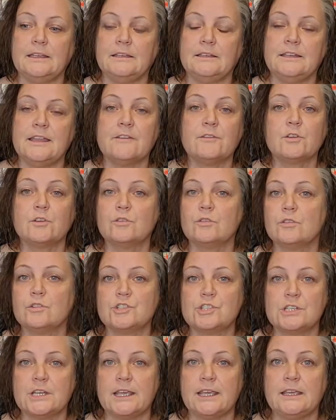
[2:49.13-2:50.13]
never
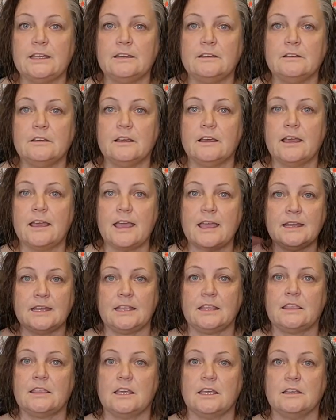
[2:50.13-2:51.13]
crocheted
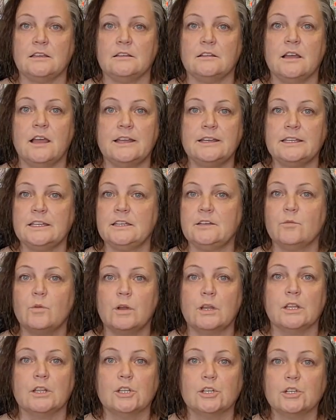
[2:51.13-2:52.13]
anything. I didn't
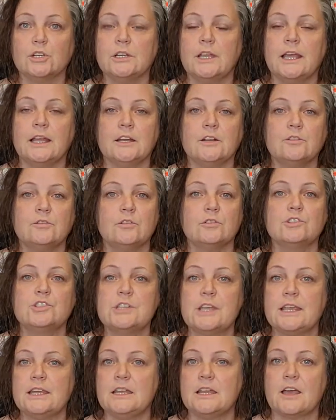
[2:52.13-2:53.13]
want to learn how to
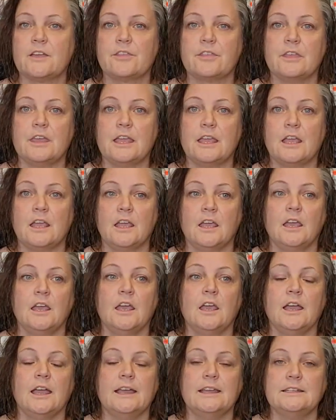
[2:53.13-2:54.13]
crochet, nothing,
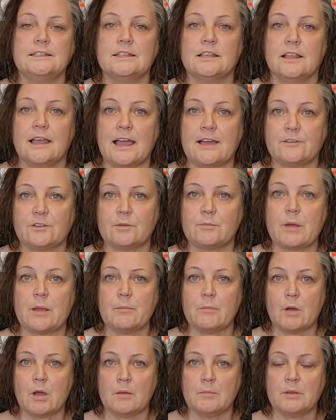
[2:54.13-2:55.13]
until after my
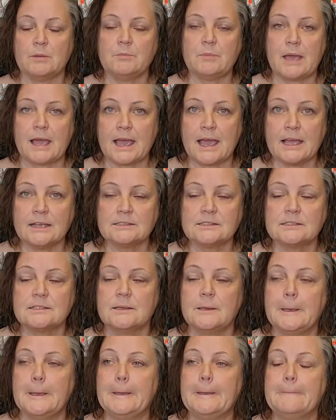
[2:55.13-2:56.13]
mom had passed.
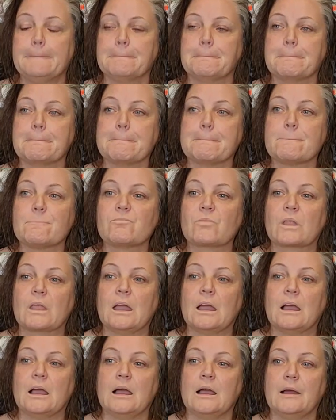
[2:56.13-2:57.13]

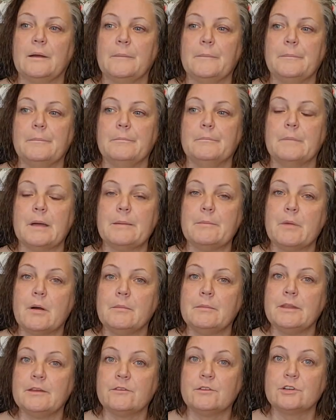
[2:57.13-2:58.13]
My
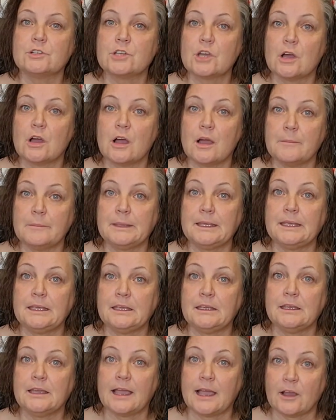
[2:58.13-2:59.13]
mom never taught
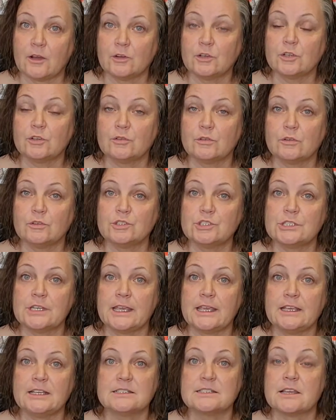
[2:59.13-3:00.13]
me how to
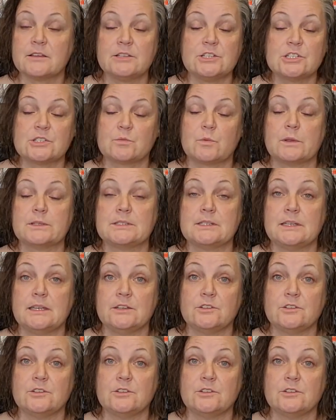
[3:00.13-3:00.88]
crochet because I just wasn't